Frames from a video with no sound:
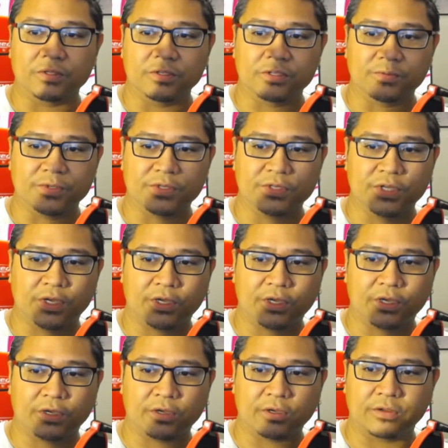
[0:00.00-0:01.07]
This one's
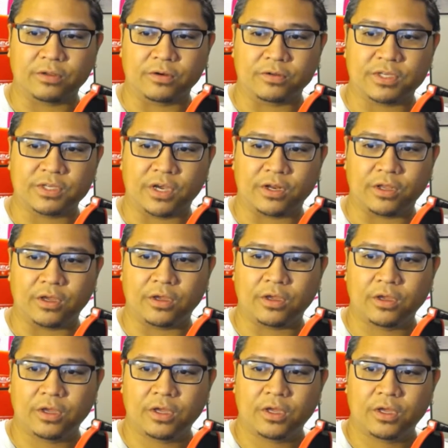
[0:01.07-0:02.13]
a little
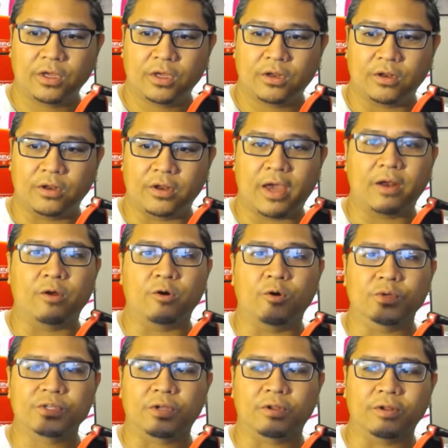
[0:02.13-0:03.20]
tiny nano,
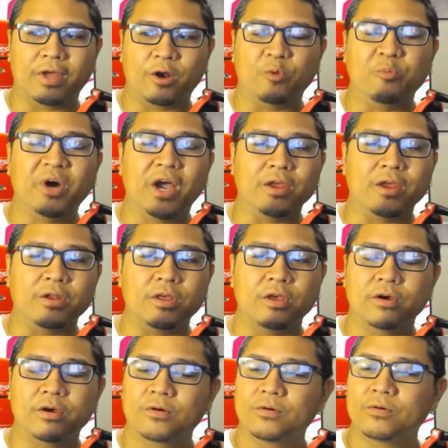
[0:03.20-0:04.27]
what's called Nano Pi
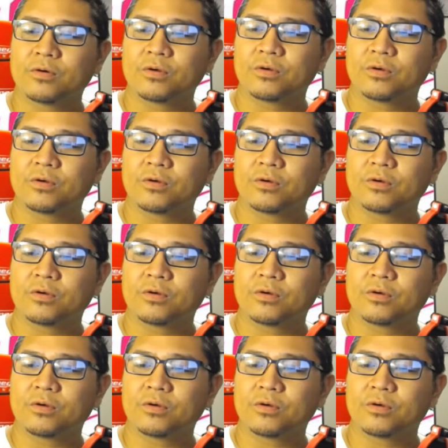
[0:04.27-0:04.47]
Neo.